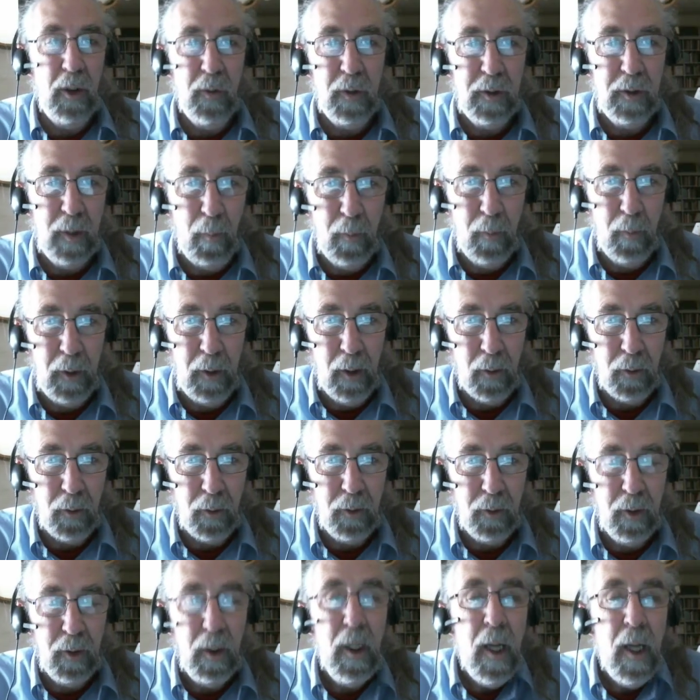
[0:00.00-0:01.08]
something else,
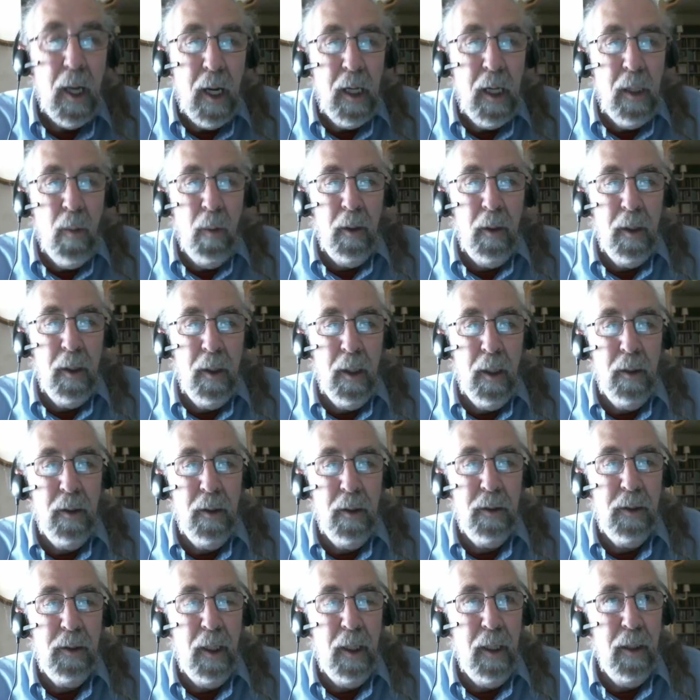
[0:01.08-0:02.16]
anyone can
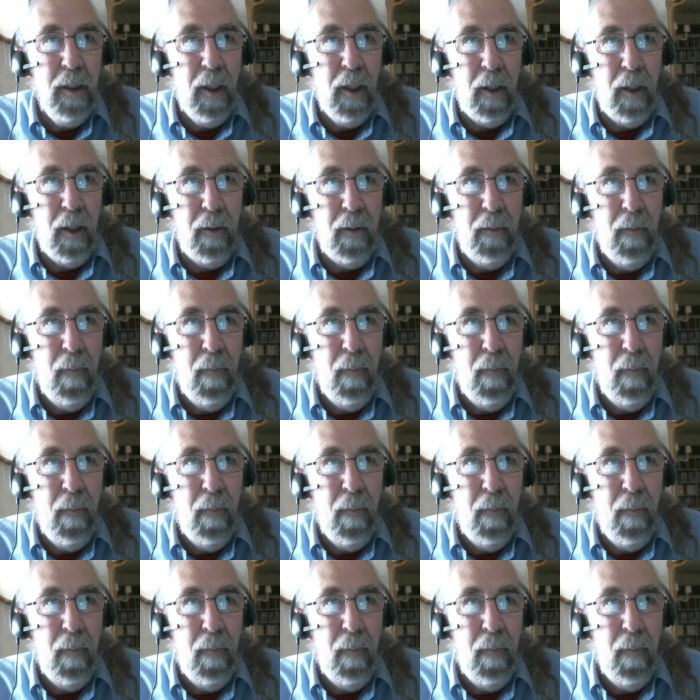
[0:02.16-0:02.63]
understand that.